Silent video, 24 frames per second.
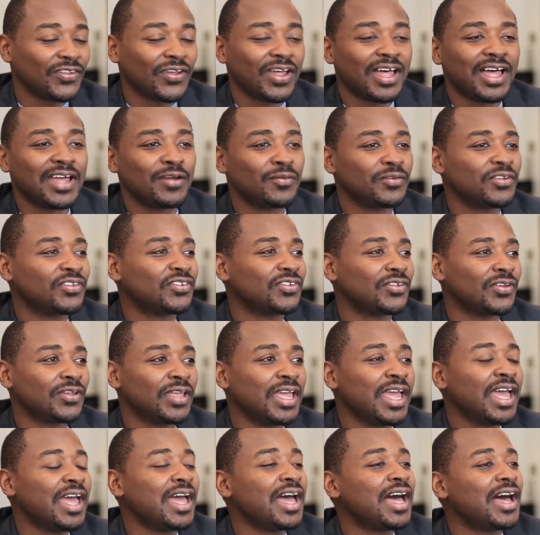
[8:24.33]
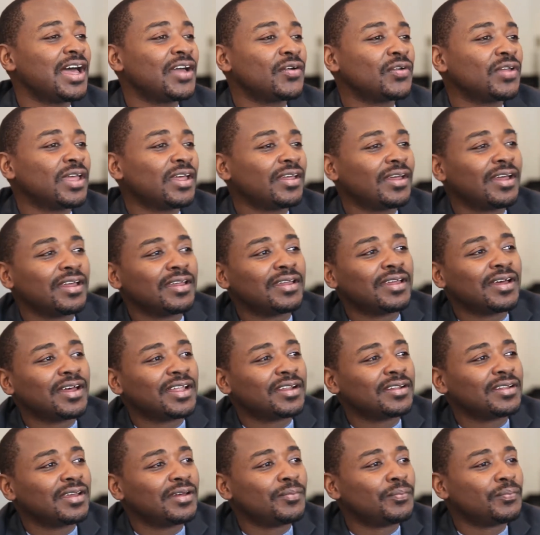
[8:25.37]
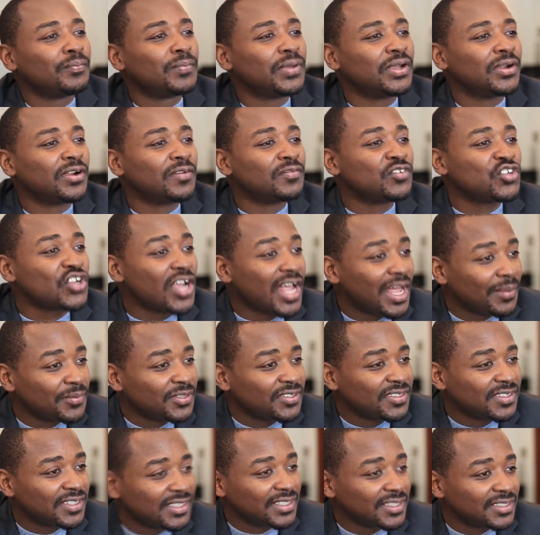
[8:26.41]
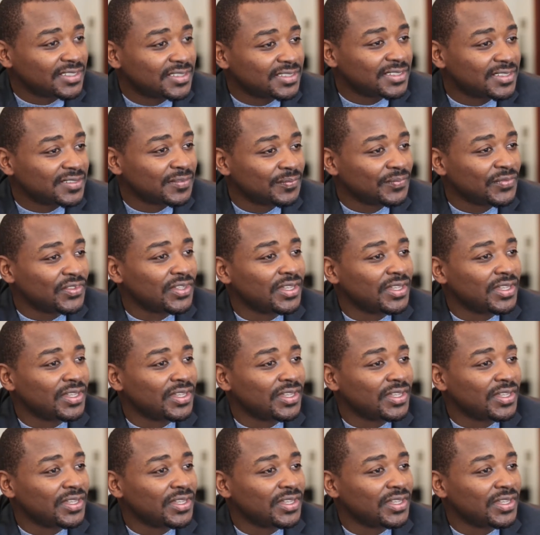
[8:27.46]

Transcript: So I was, I, I got a pair of chopsticks